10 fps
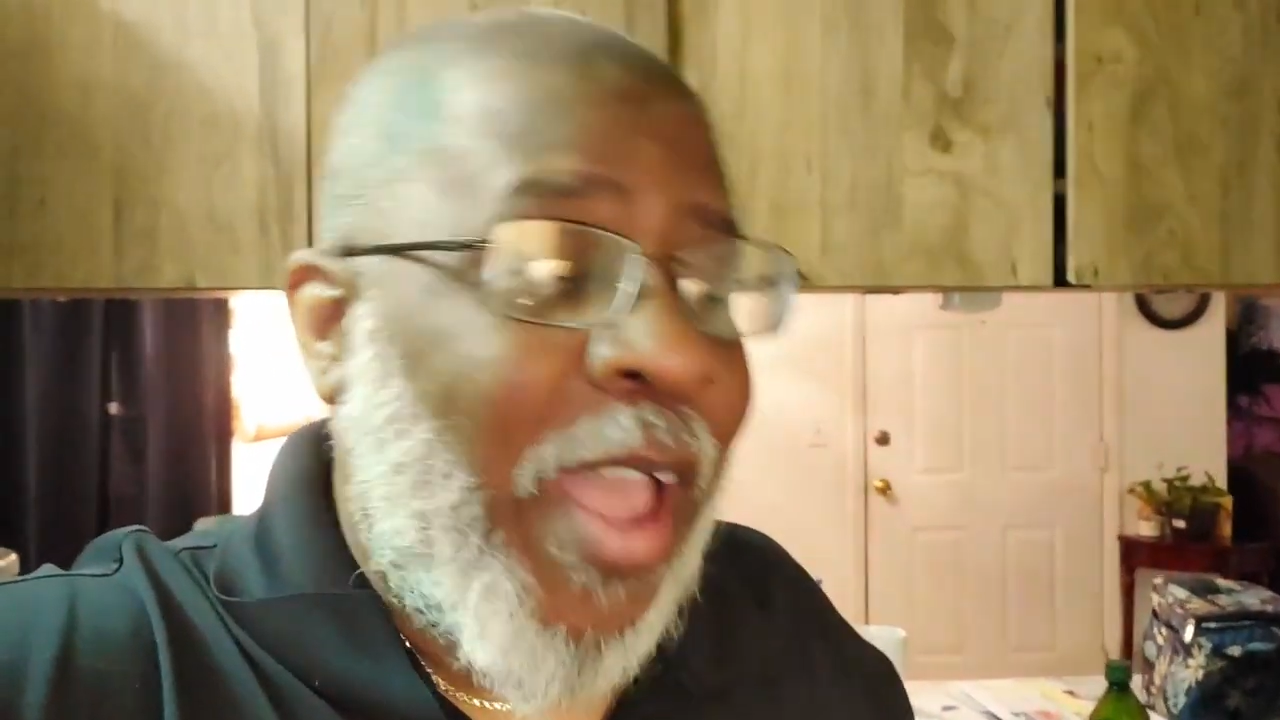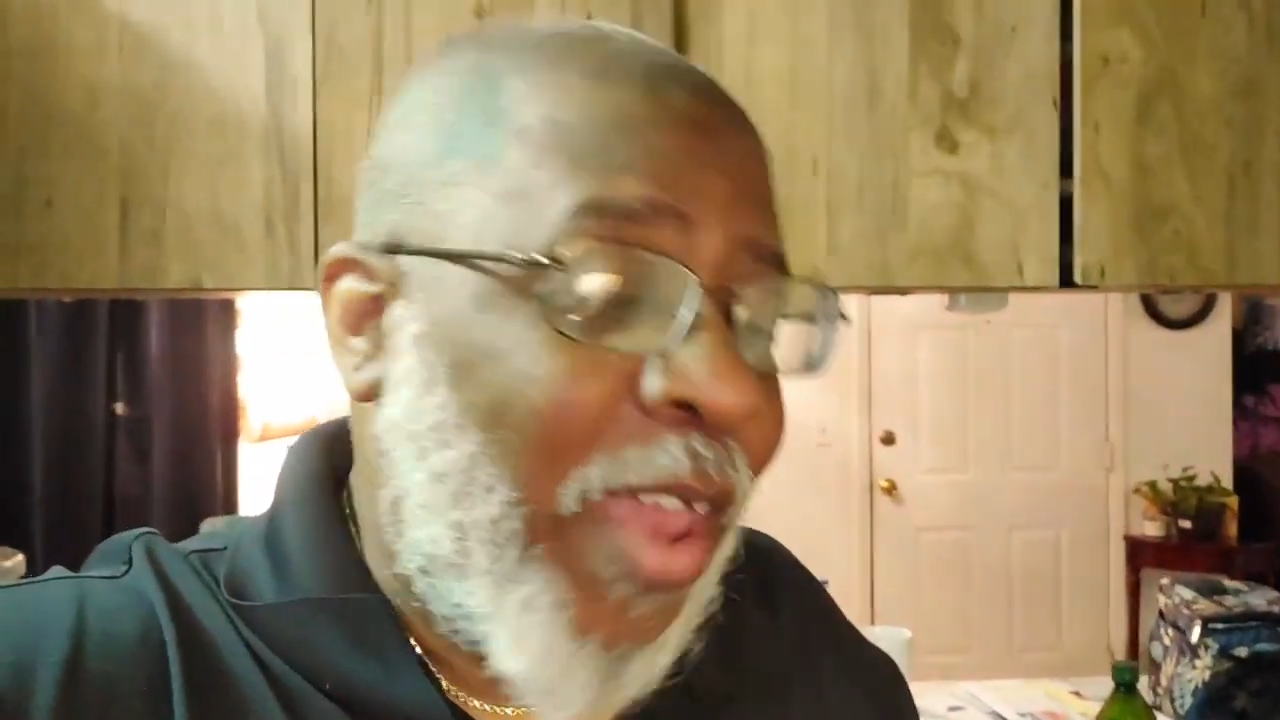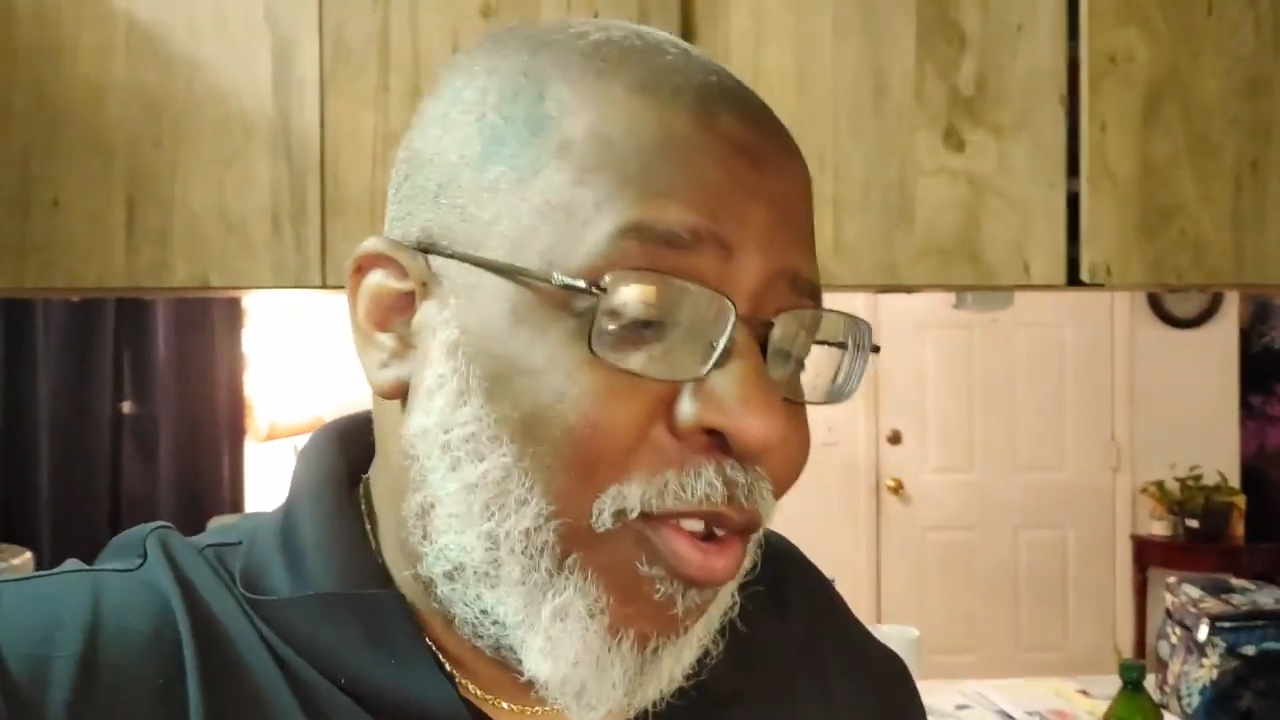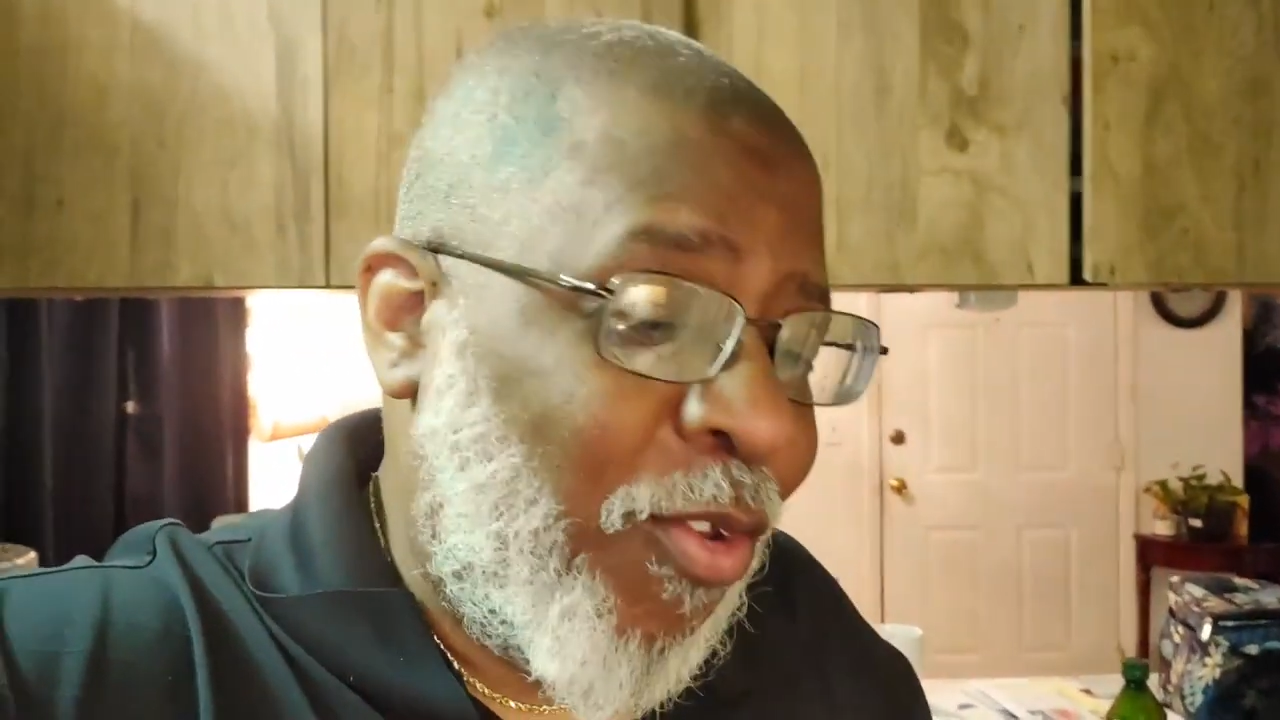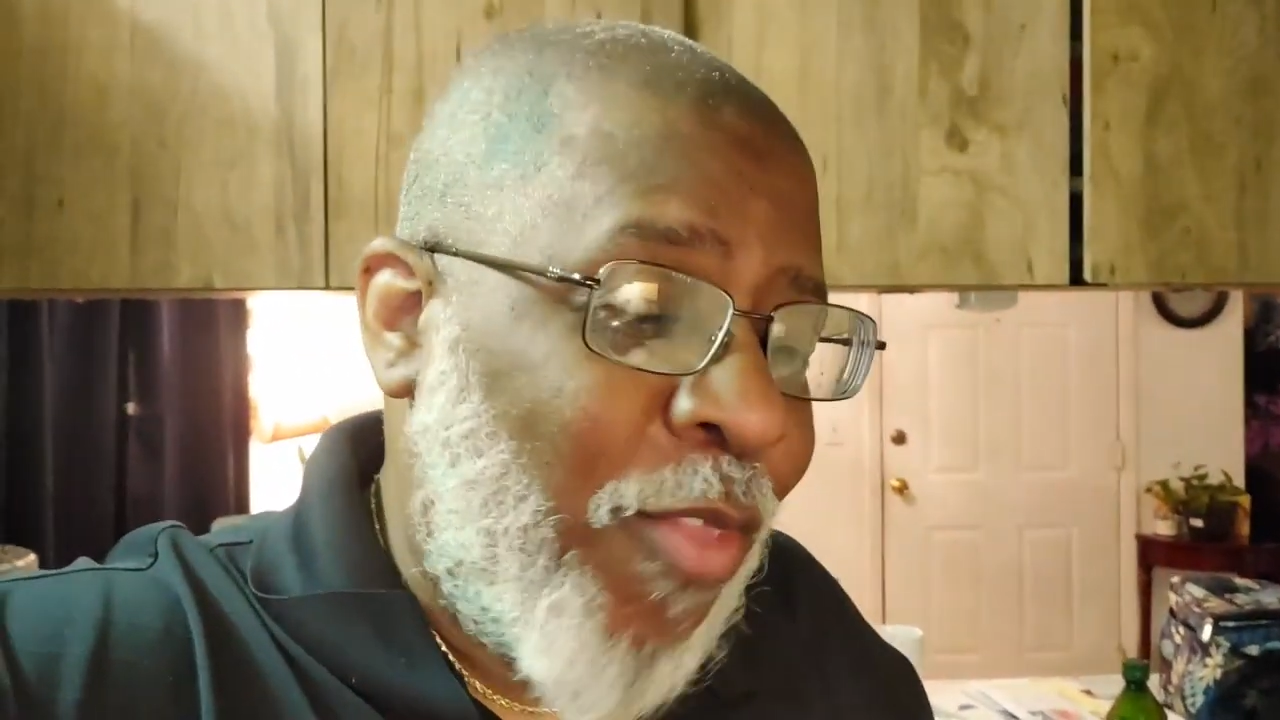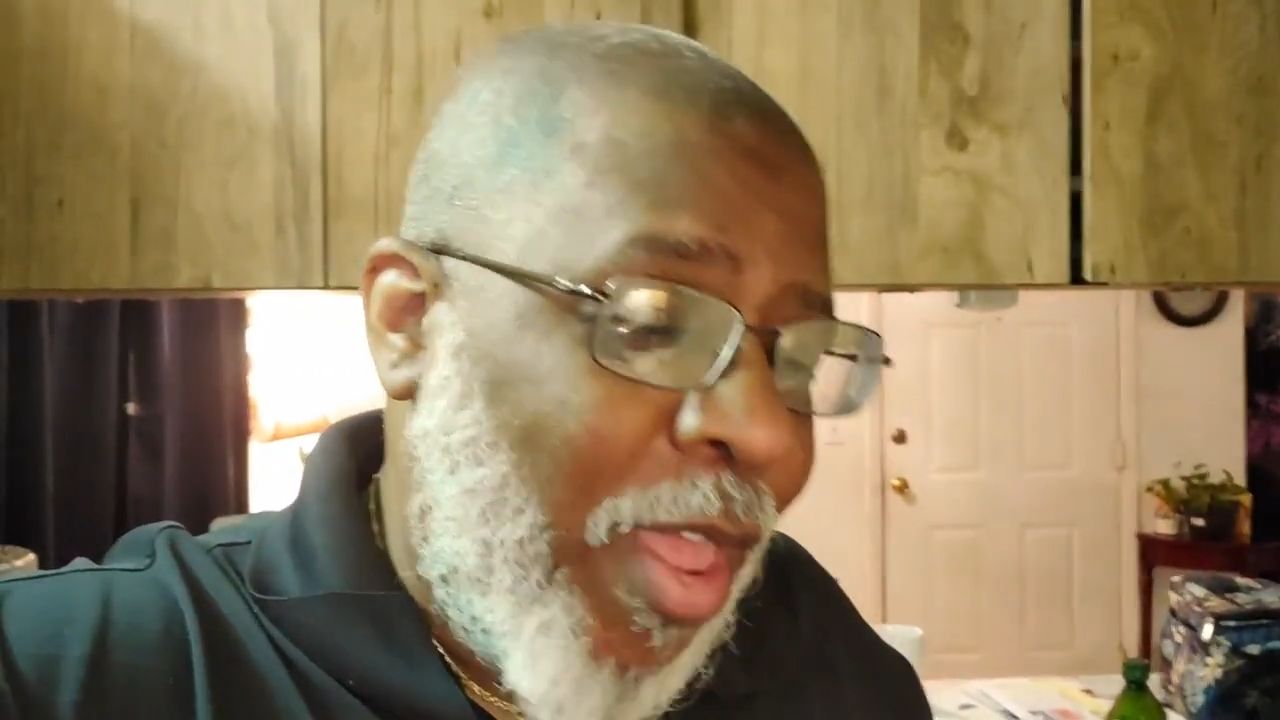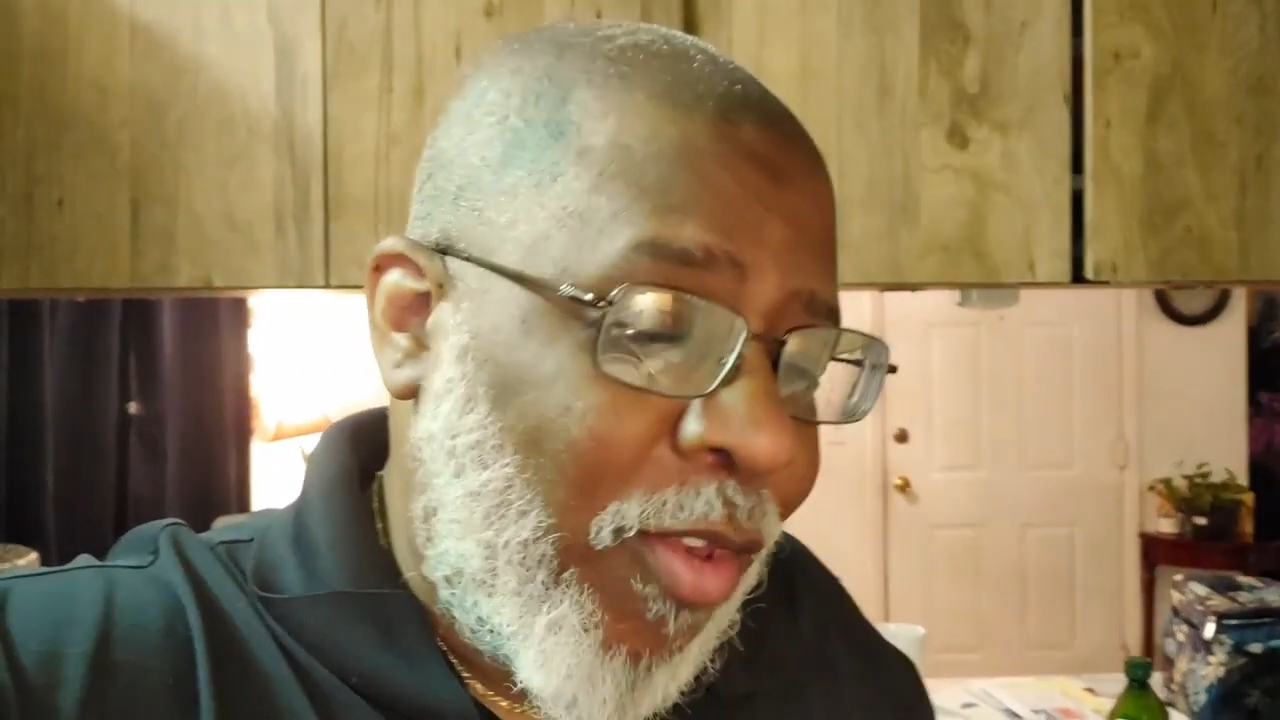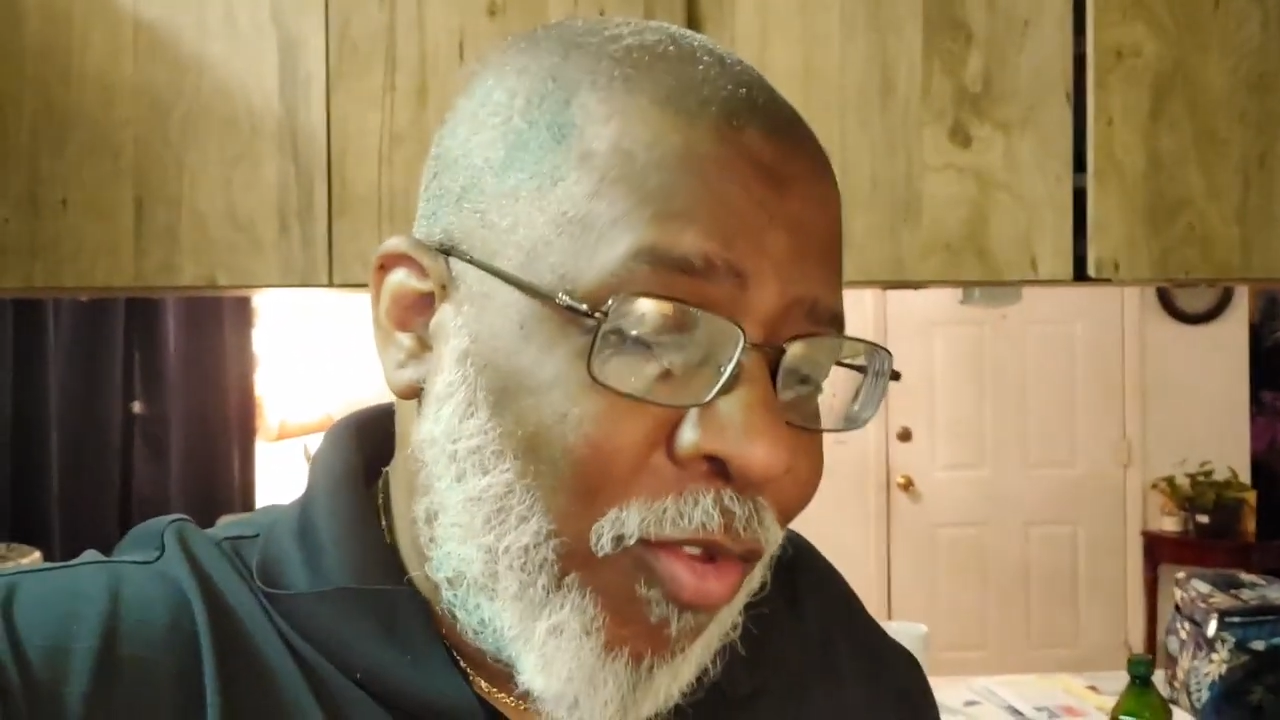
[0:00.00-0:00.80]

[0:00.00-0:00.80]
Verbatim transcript: I got to do that.